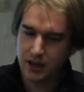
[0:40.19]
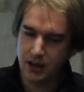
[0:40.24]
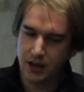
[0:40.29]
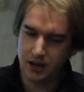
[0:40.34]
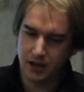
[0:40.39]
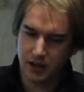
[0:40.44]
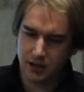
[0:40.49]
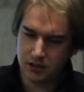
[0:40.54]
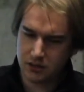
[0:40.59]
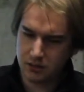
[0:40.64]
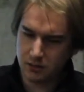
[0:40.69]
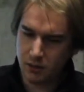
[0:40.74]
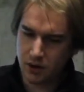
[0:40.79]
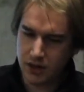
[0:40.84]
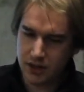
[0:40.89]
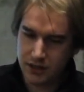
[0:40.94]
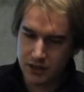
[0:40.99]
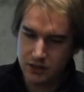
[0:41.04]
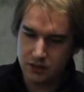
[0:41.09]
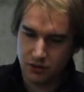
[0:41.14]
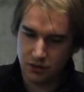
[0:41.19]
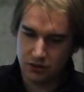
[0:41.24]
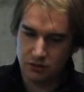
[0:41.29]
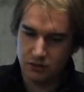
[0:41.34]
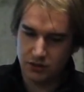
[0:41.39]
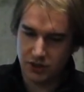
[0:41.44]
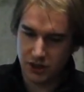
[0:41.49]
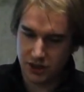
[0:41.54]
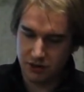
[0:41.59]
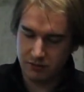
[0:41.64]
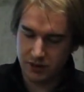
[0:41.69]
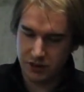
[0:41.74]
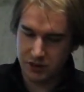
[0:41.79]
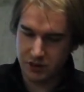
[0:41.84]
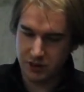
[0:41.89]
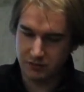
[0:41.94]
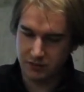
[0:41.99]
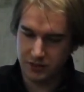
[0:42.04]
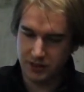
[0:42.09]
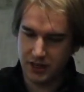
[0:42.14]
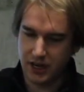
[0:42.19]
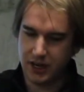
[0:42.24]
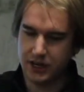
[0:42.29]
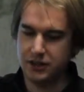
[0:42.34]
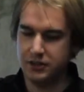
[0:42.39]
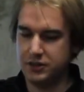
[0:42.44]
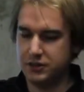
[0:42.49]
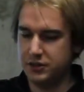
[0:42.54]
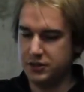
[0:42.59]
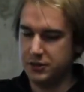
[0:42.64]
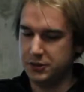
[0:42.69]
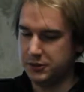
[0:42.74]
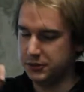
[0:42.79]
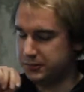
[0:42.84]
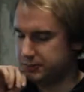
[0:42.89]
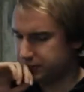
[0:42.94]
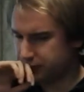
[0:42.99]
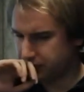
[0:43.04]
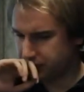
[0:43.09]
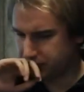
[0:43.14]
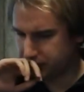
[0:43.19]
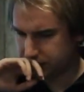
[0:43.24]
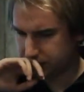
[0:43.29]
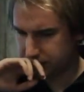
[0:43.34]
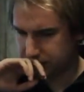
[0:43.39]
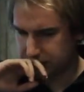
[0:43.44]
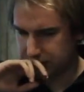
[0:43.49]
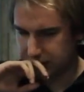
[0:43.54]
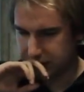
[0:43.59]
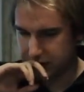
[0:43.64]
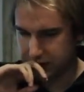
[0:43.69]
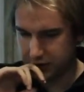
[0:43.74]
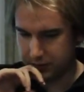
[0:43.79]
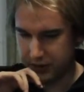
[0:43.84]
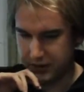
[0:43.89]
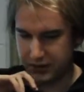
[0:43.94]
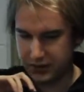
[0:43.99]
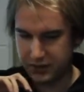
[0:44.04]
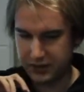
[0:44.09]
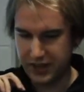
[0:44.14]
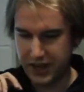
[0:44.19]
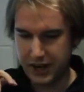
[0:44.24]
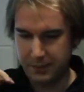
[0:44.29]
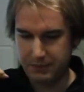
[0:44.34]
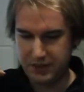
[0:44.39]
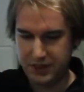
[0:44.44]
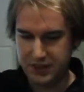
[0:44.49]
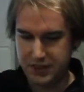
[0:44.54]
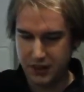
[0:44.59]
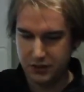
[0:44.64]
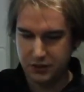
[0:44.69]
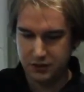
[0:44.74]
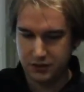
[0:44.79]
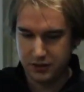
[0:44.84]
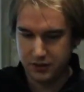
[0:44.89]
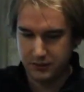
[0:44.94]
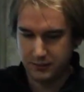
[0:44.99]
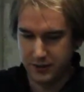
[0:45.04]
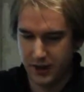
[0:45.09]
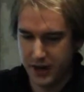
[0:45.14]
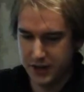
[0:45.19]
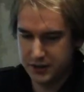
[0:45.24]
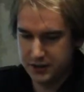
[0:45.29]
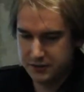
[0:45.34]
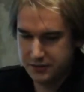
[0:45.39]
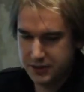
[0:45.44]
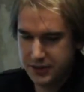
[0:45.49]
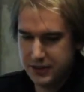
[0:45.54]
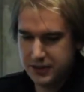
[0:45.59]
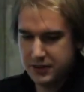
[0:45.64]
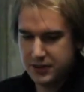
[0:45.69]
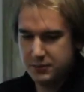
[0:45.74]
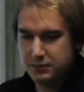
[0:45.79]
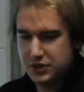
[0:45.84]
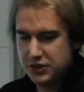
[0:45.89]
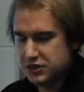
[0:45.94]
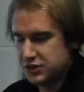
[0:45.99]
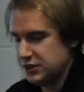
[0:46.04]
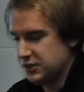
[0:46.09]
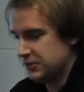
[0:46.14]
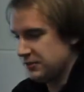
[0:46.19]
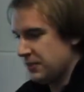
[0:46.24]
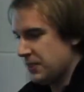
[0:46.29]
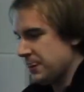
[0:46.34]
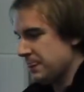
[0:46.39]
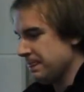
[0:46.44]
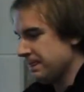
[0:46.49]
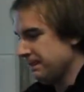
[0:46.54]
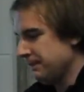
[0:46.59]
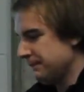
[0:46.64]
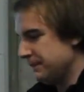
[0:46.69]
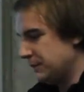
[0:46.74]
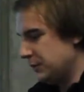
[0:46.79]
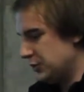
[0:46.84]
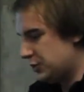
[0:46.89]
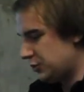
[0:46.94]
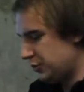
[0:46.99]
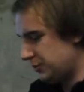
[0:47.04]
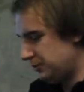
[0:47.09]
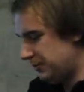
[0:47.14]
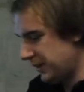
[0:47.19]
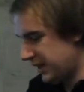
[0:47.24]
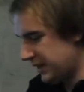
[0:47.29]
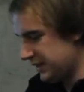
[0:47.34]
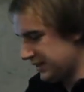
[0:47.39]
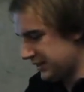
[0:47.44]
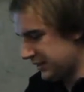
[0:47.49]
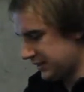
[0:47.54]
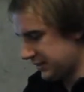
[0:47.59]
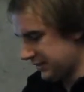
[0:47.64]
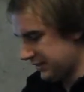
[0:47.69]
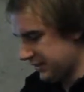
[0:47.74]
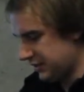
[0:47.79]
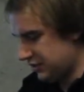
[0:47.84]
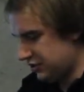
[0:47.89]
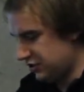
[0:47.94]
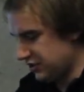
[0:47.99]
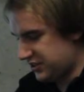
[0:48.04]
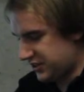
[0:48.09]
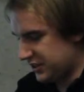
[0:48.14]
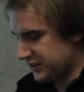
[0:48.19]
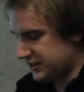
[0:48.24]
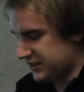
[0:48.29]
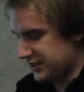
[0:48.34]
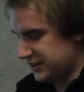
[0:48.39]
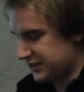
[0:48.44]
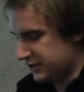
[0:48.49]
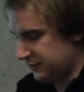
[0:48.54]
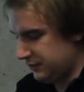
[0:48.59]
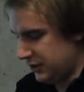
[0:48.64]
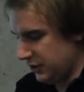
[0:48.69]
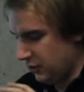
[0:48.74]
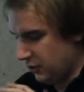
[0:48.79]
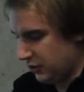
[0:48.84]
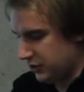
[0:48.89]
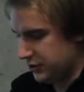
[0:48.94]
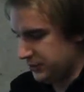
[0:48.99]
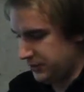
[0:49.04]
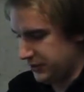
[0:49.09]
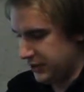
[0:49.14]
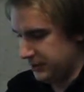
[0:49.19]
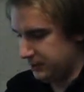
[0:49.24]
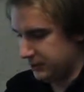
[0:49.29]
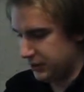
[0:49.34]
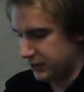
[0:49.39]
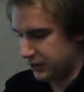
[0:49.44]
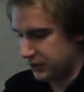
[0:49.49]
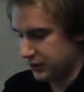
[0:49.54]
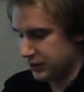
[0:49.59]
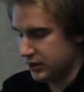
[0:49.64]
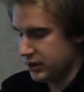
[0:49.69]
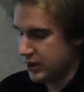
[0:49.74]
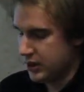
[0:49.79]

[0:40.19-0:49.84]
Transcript: And he also wanted his own generation to retire too. So he set up the Central Advisory Commission, which would basically just consist of the old people.